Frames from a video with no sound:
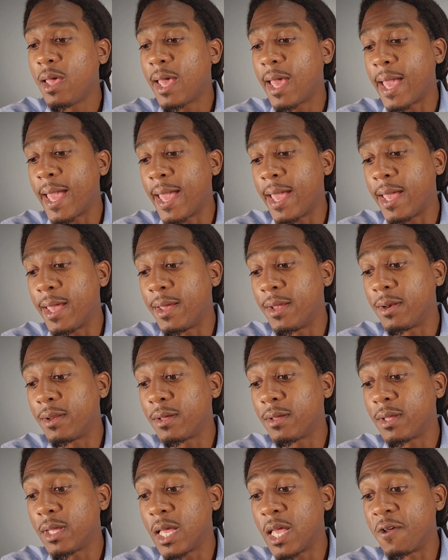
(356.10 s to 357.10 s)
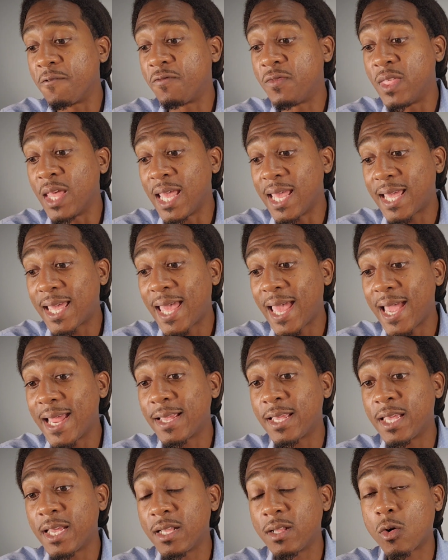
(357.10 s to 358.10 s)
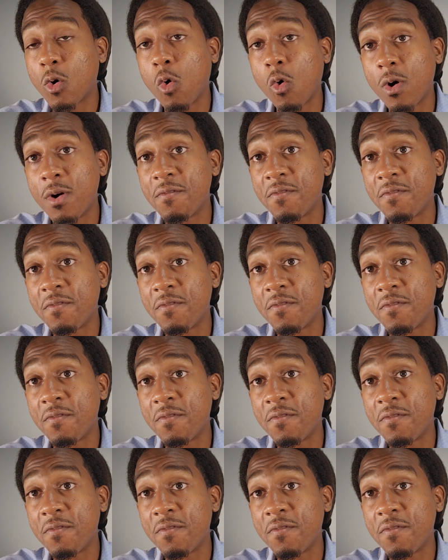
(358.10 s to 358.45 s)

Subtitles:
And if they can't get core